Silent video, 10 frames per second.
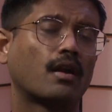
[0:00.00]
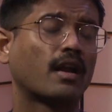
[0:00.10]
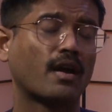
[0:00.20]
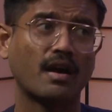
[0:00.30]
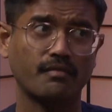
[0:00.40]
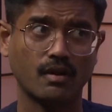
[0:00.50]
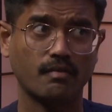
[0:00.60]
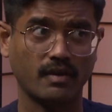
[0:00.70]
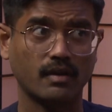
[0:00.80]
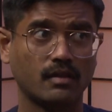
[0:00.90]
Now, I've not
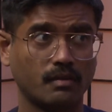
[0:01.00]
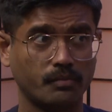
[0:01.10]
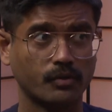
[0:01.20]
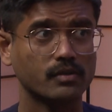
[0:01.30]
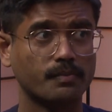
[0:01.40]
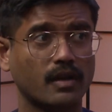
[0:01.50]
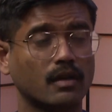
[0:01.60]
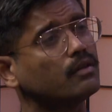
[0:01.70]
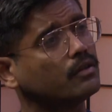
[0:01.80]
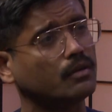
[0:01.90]
read the books, but
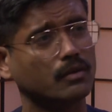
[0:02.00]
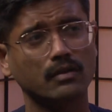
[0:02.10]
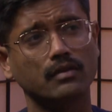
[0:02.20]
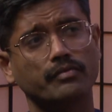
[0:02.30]
The Lord of the